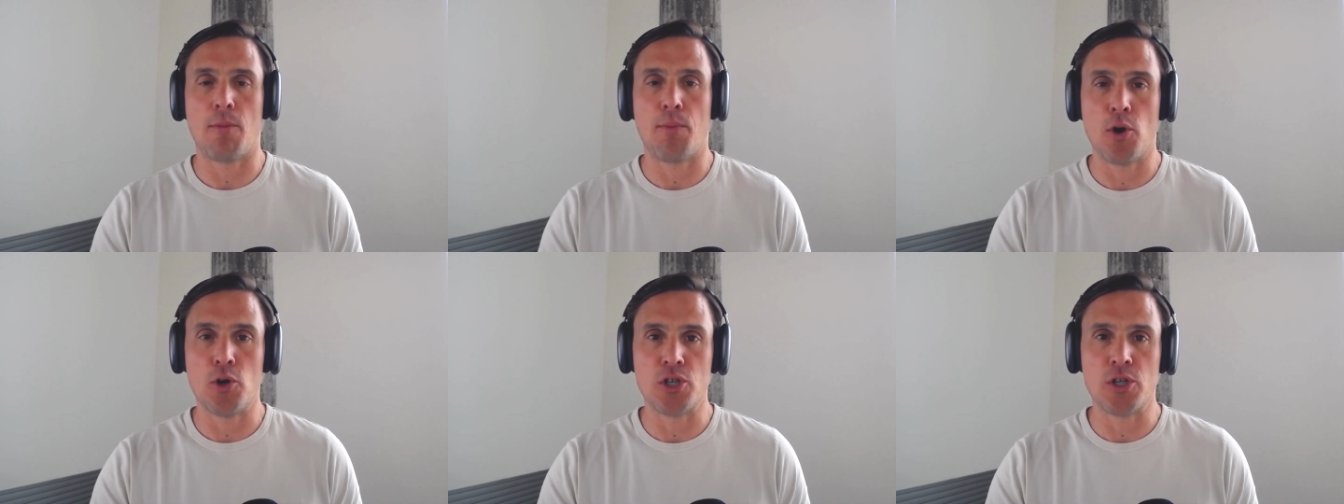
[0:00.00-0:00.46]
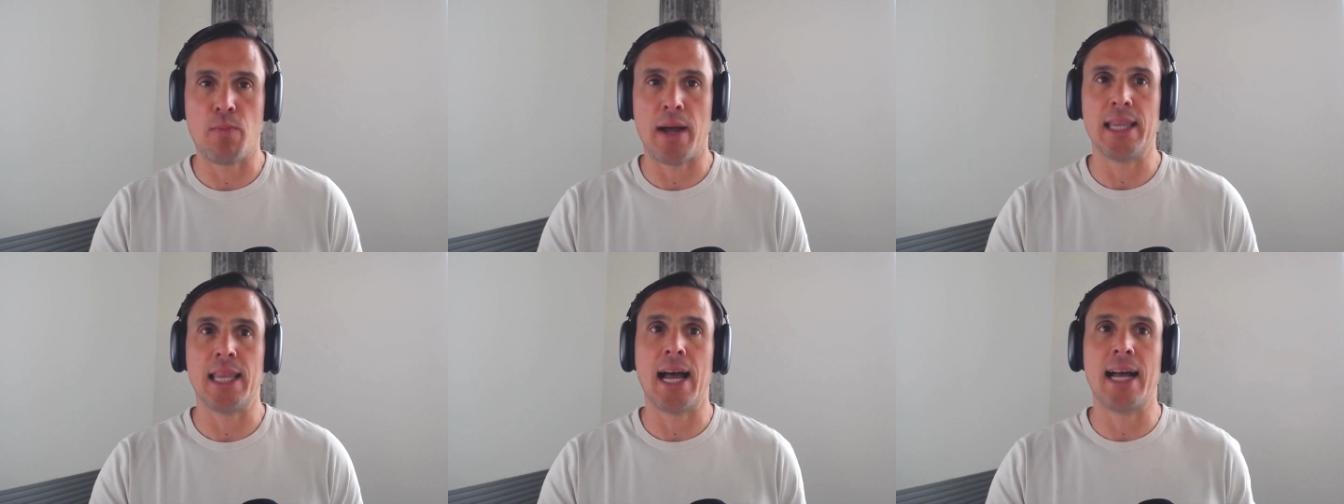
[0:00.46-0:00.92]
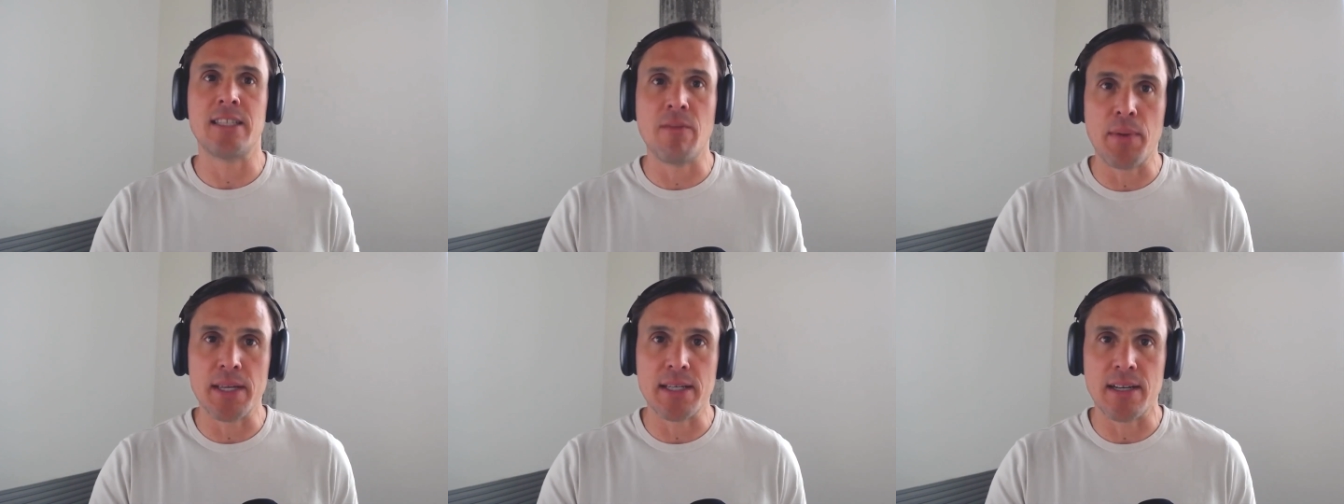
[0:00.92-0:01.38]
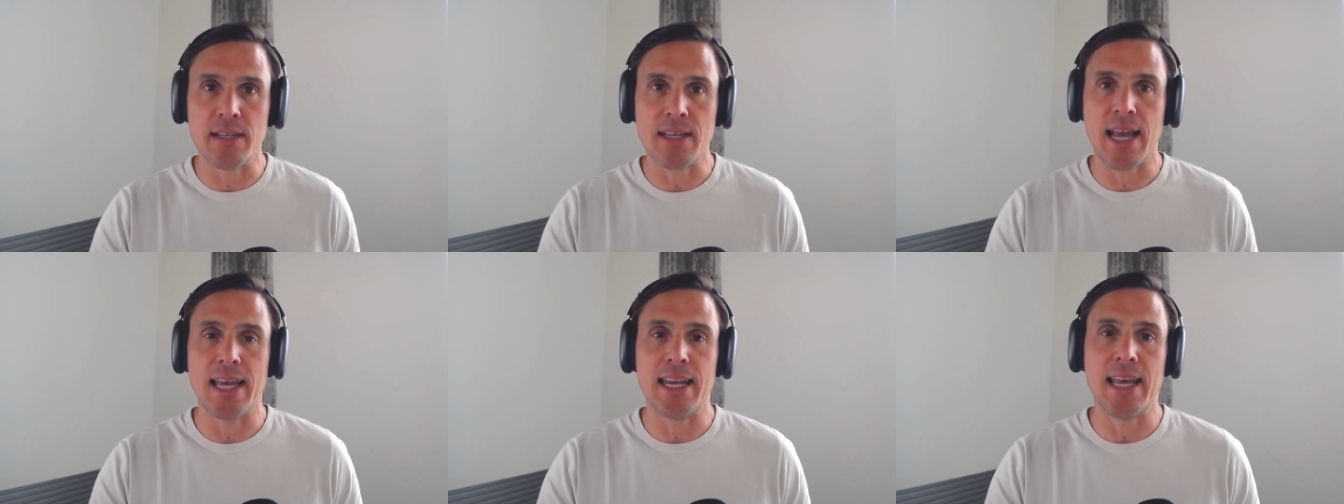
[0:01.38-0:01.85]
purchased by lines of business
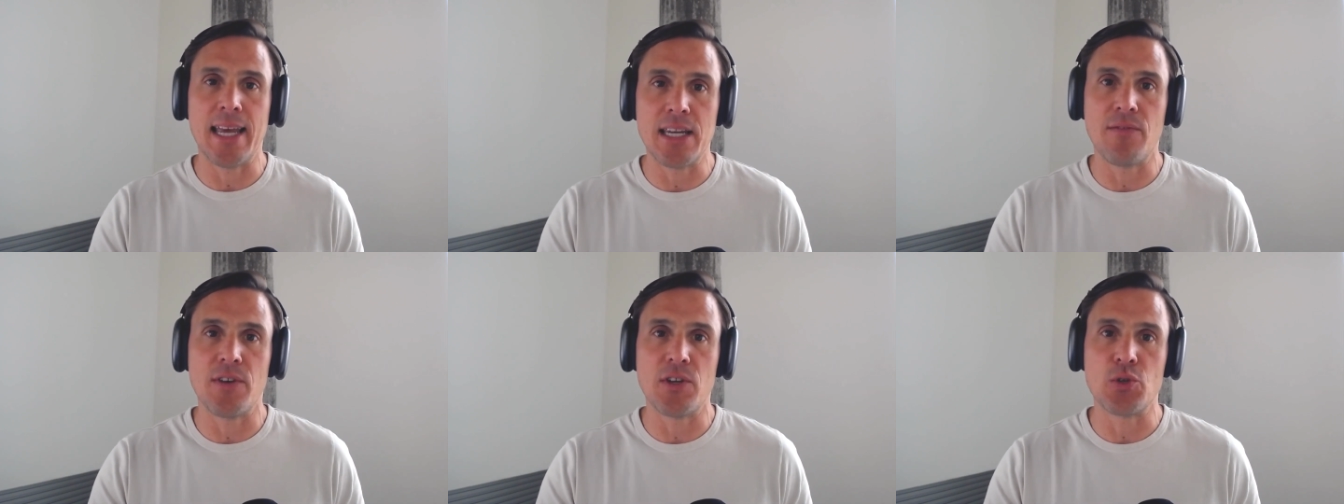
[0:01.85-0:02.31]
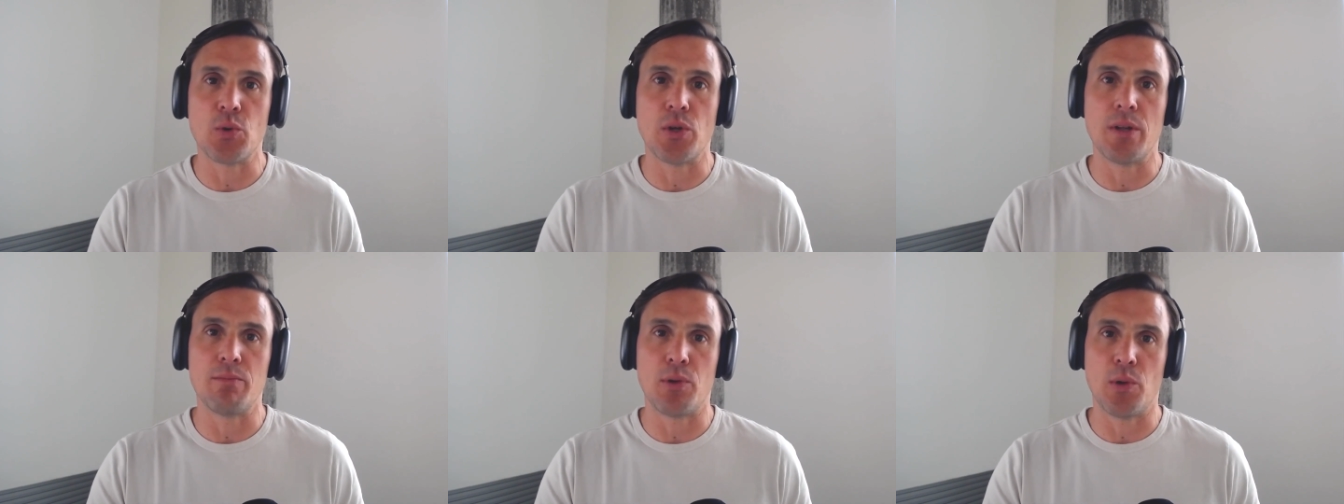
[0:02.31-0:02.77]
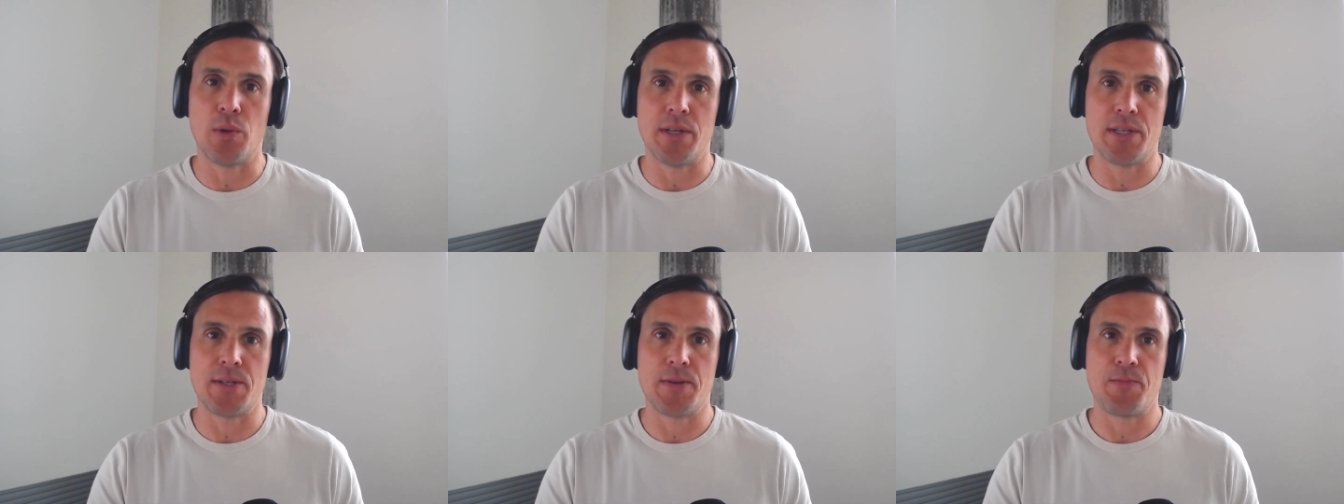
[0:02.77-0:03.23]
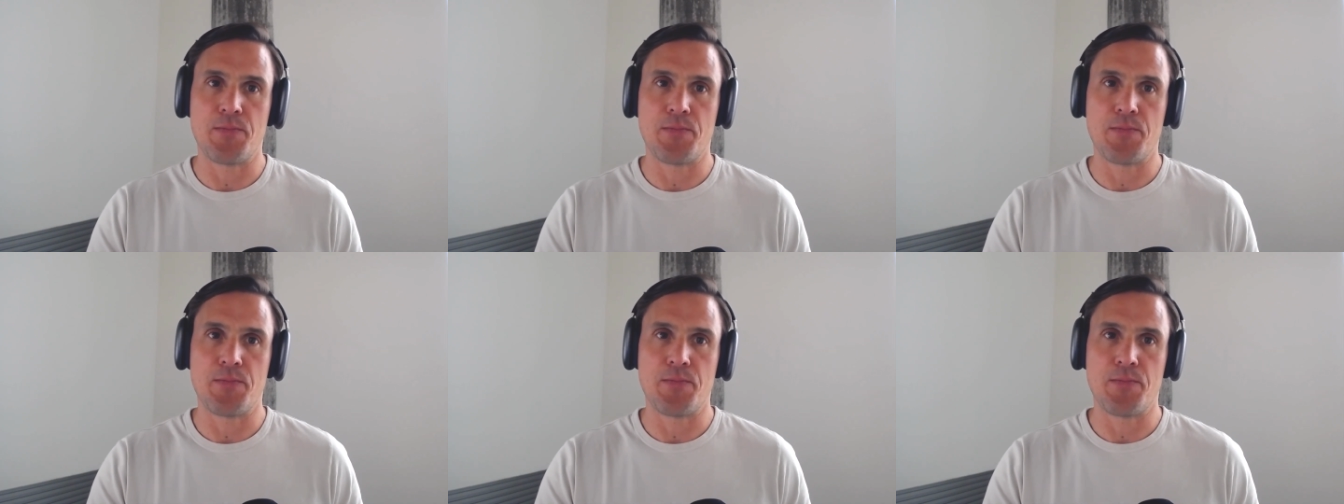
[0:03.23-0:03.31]
and individual employees.